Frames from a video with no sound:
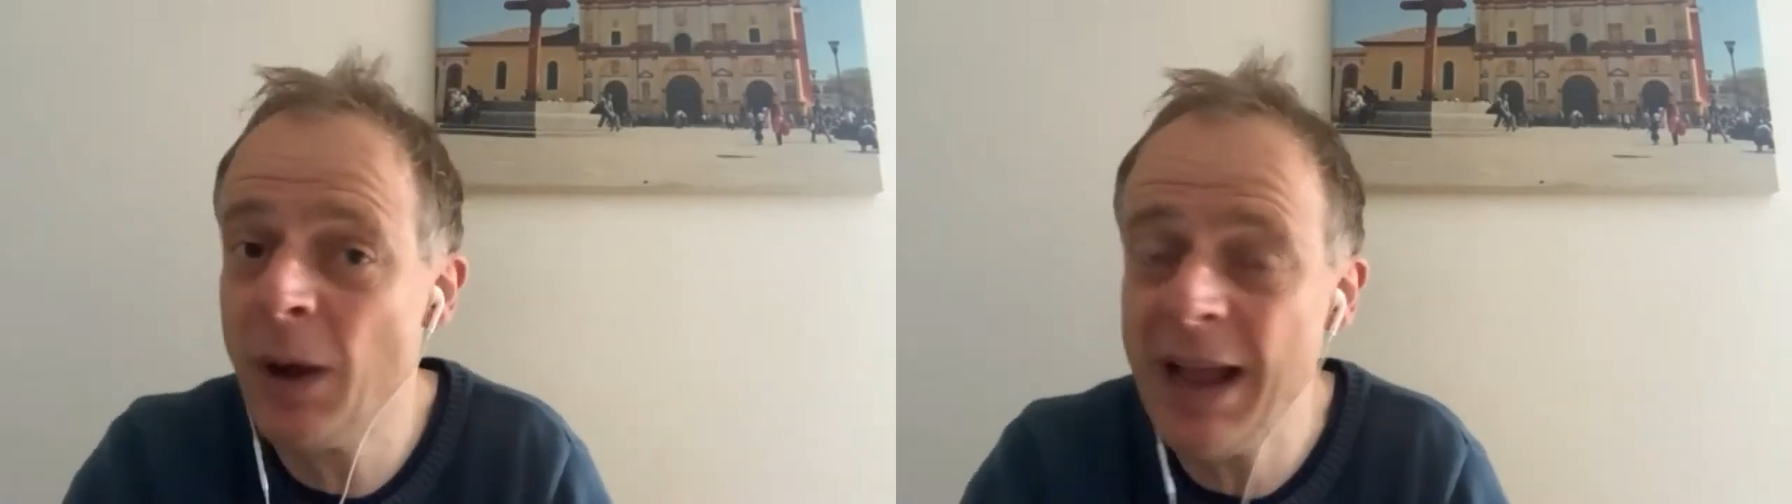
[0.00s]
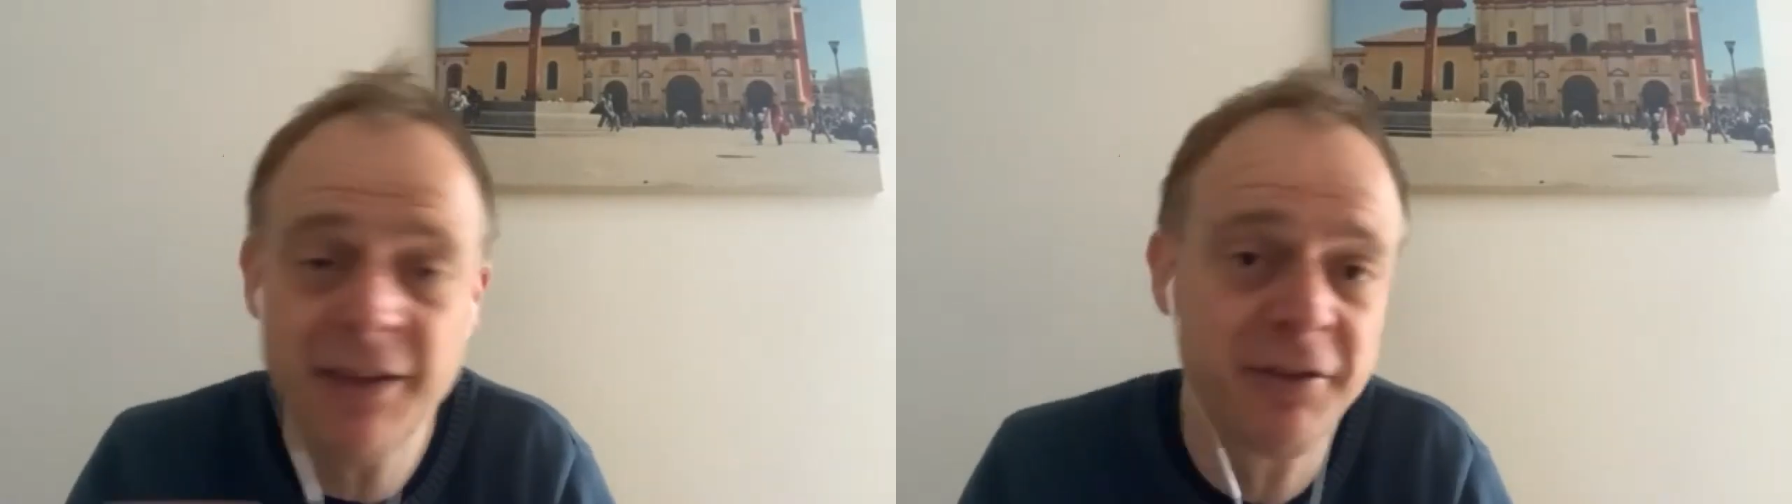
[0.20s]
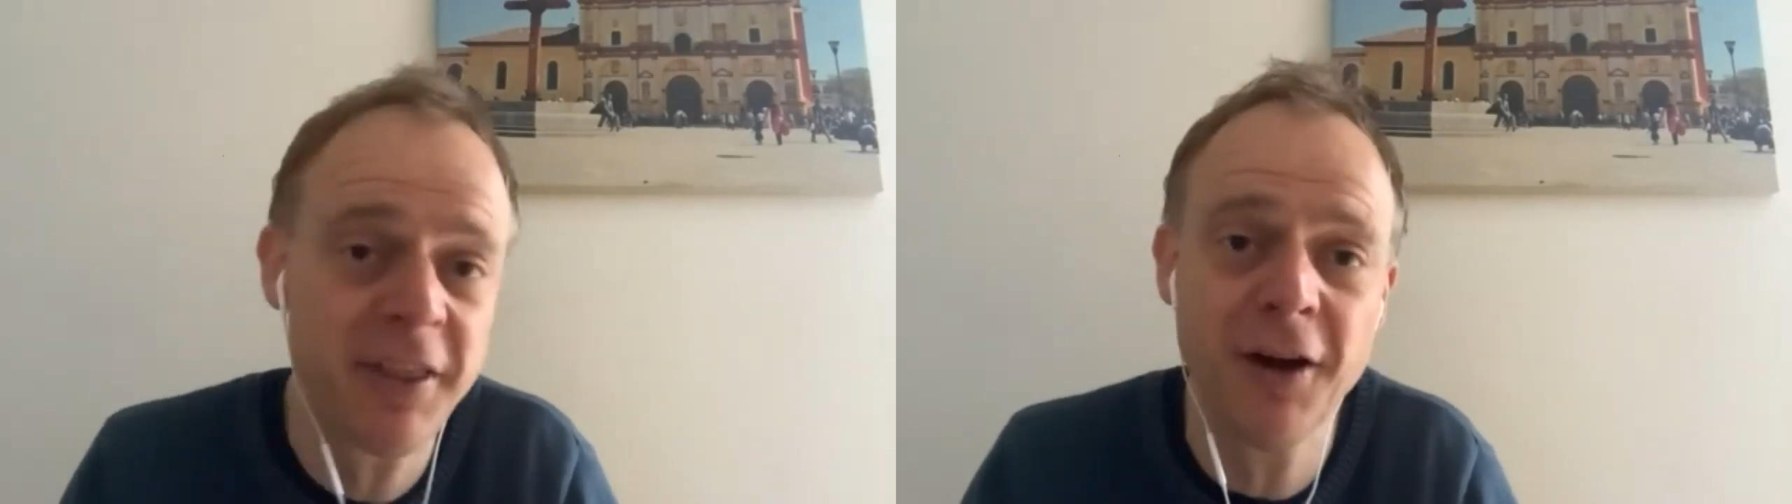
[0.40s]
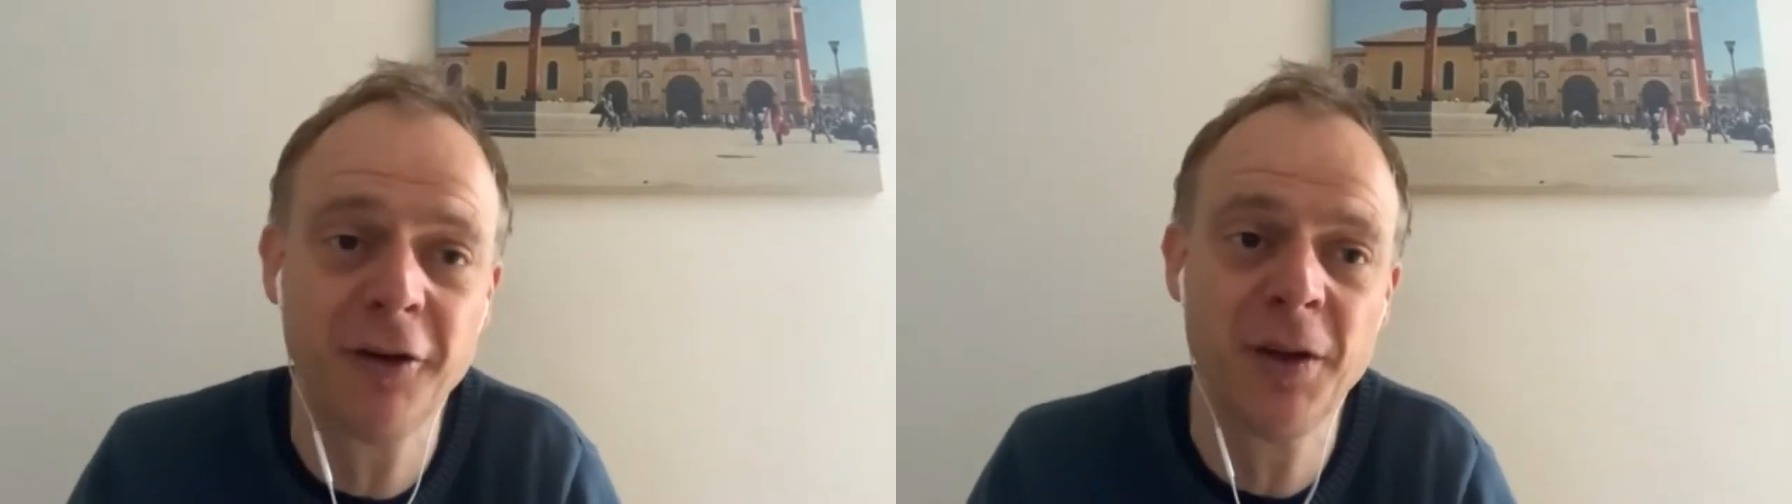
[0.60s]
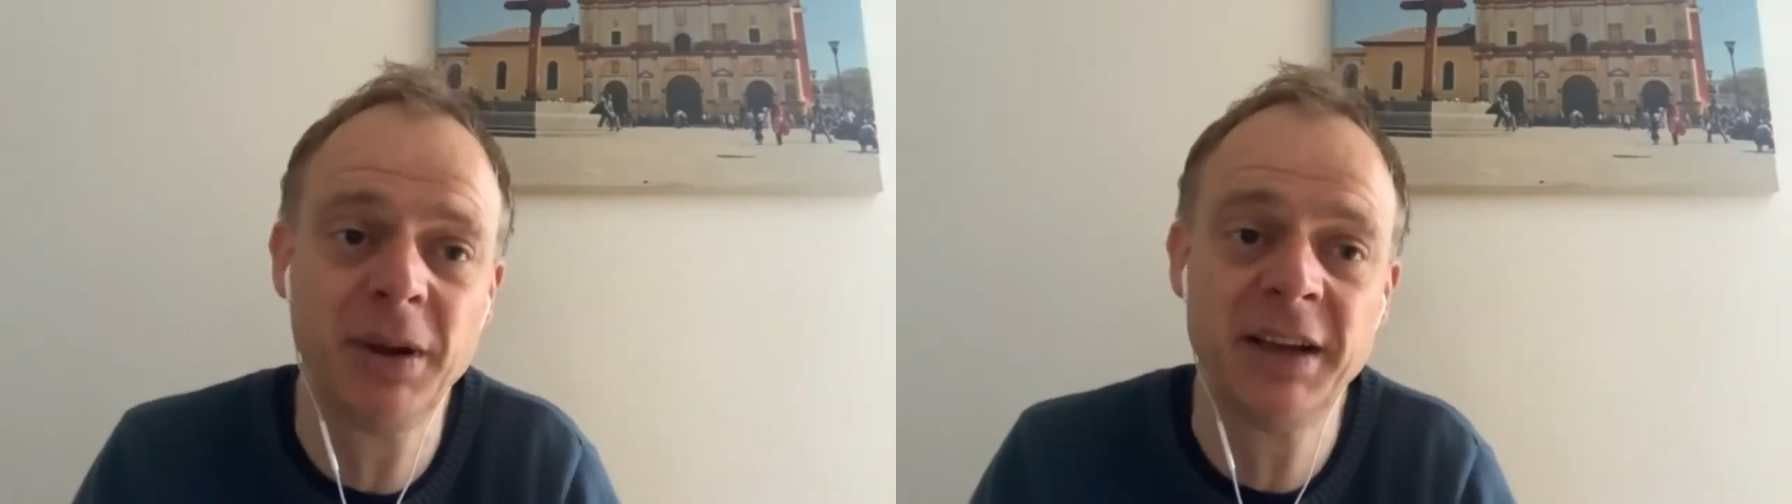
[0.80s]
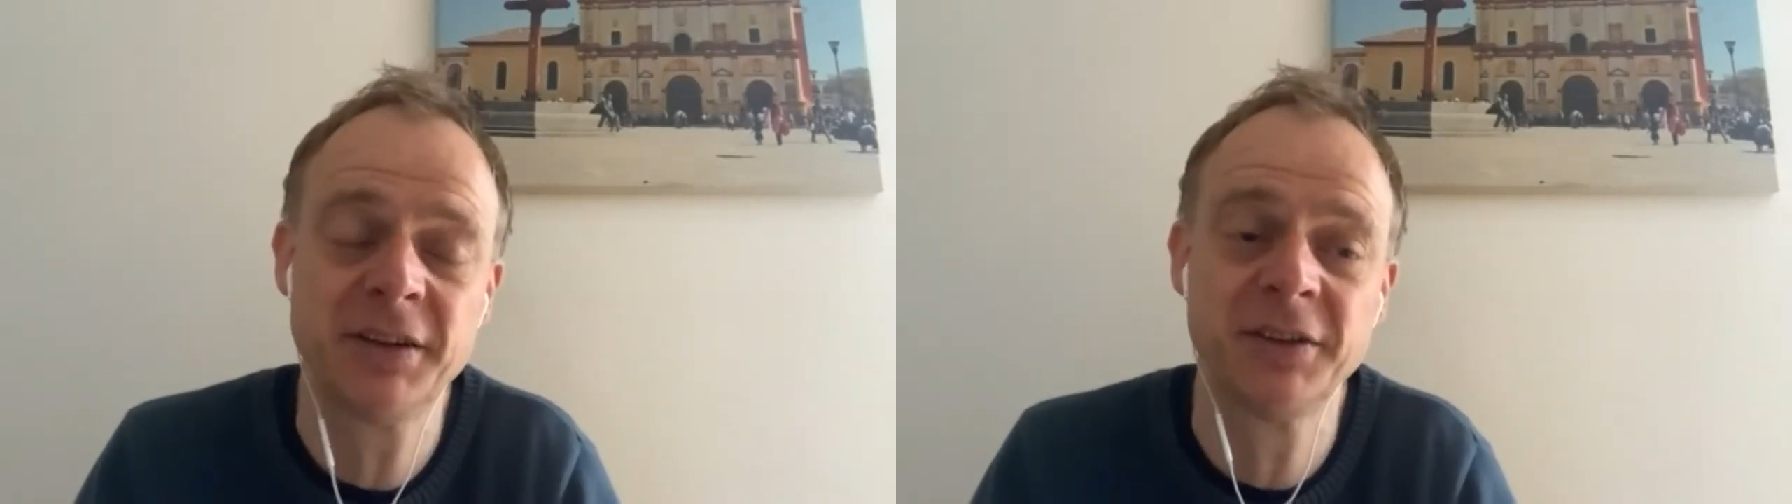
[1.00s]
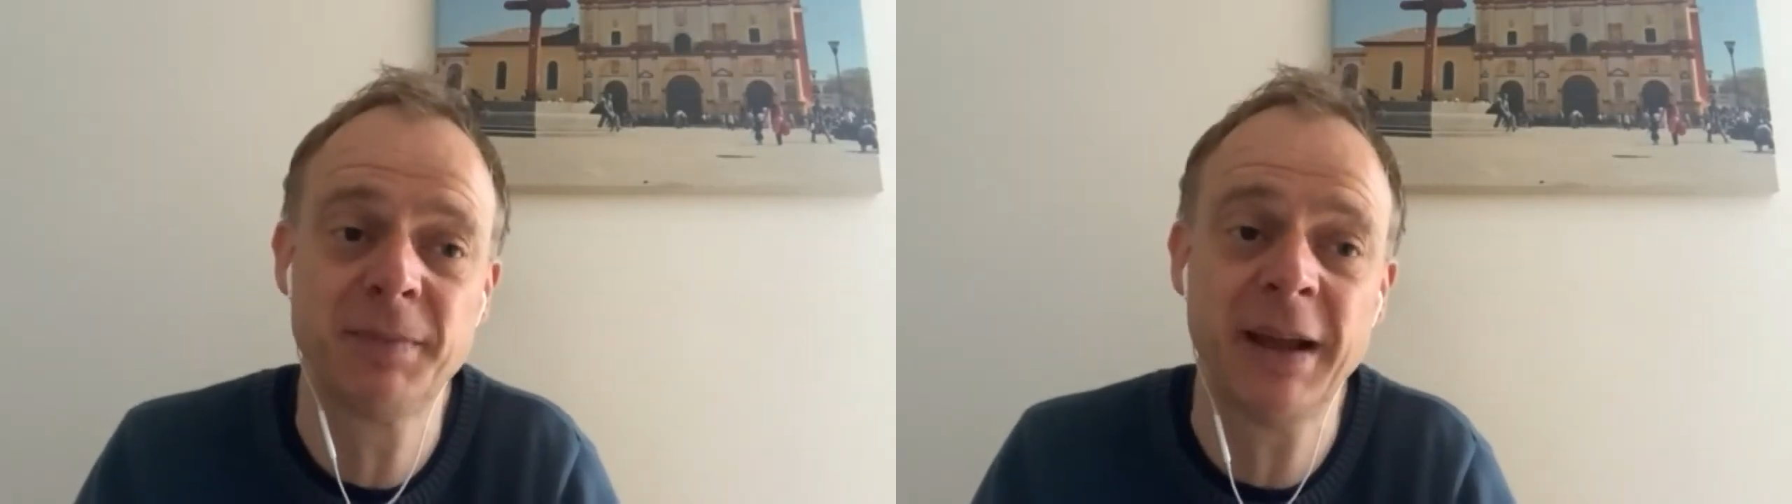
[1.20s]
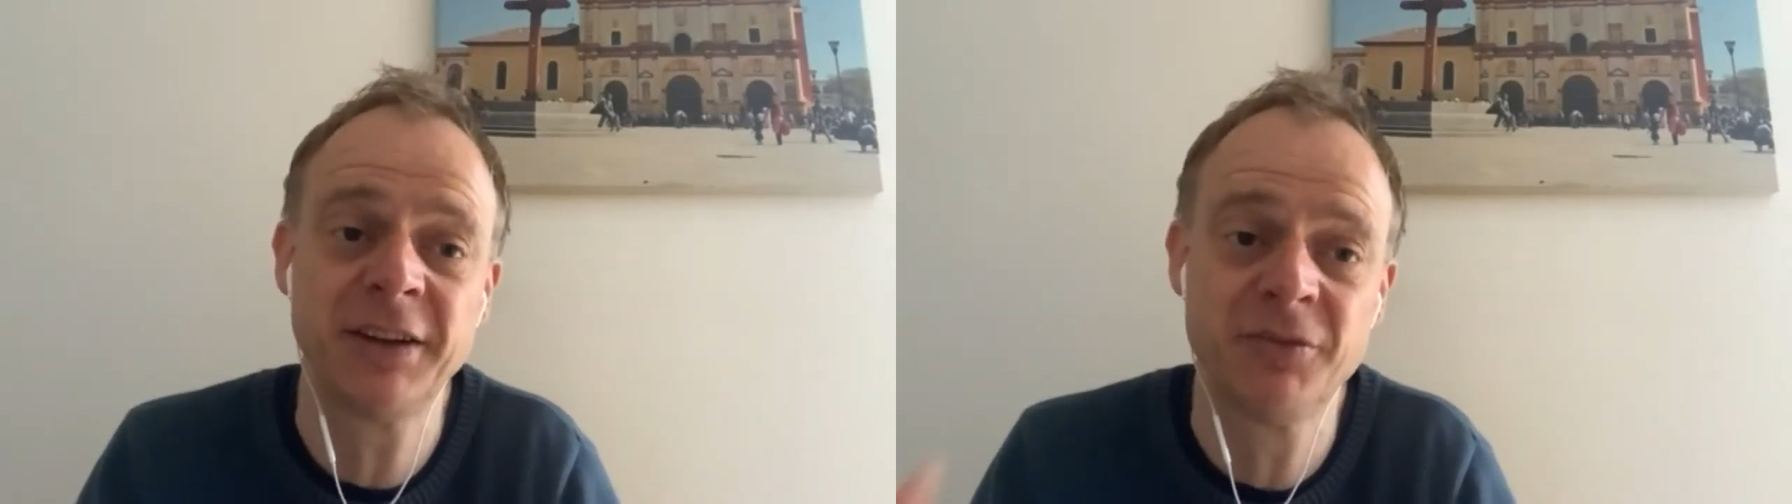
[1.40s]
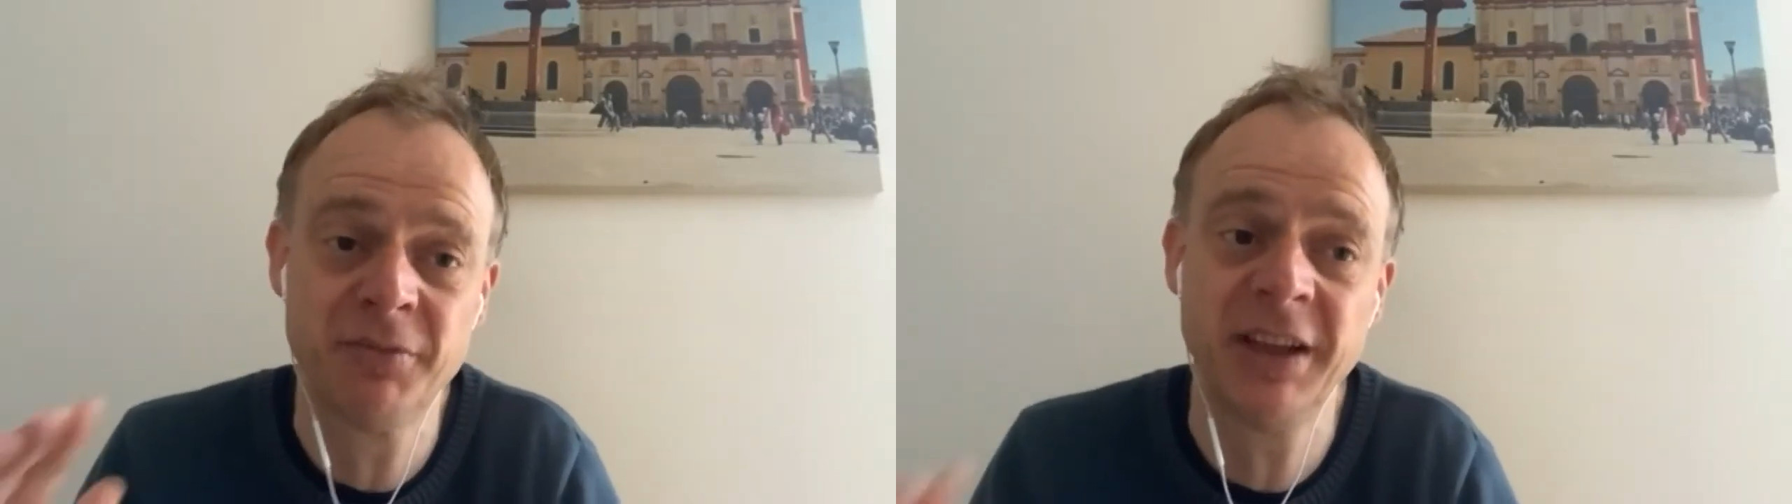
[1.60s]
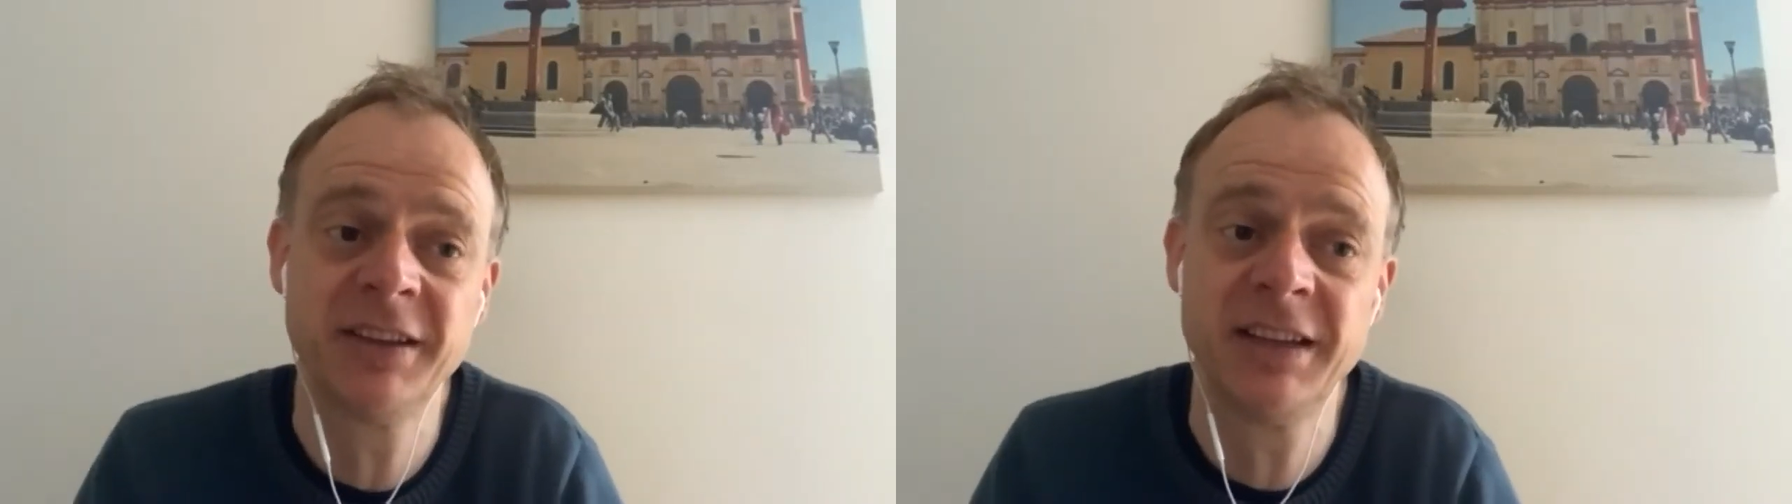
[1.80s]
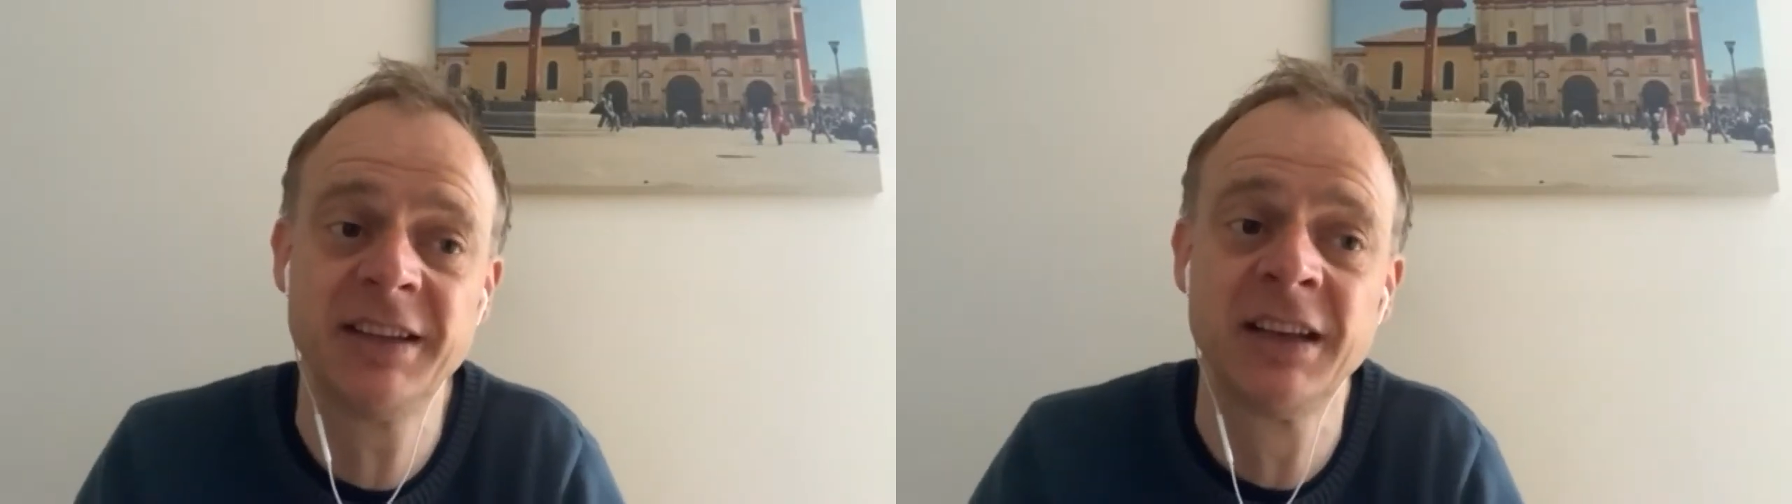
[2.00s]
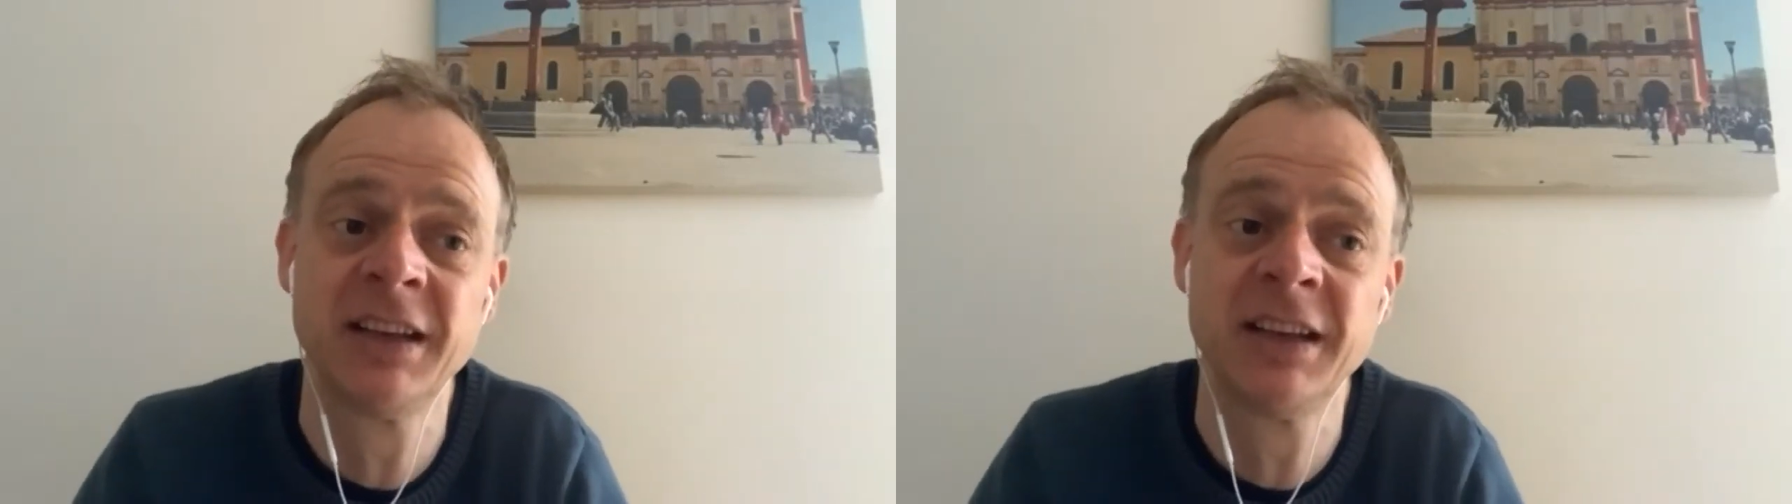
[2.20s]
wherever they are on the political spectrum, thinks this